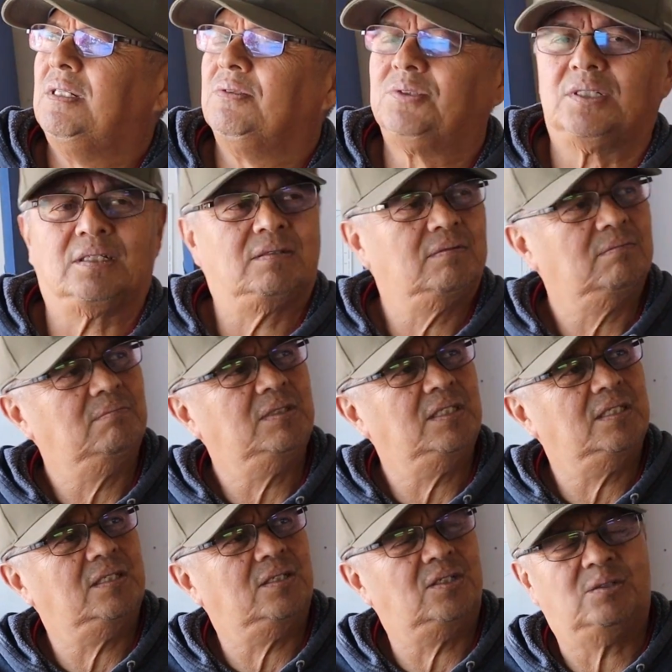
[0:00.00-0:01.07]
He looks at
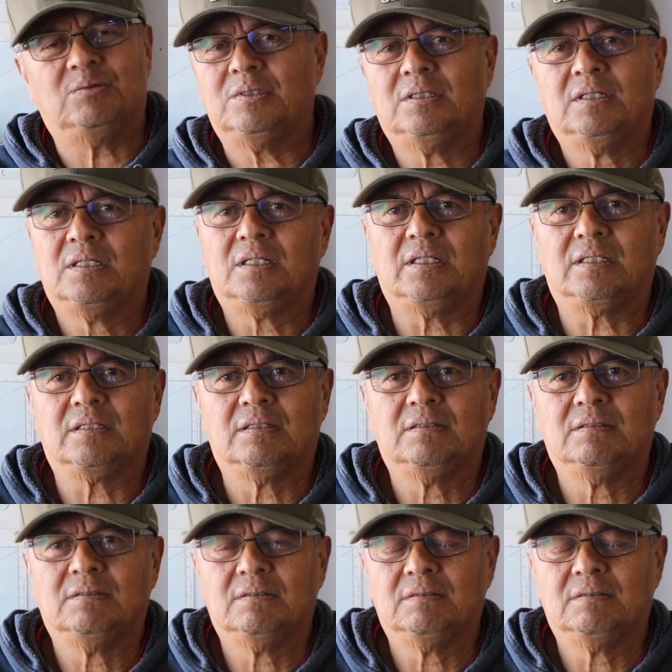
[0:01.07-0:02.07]
me and Irwin like,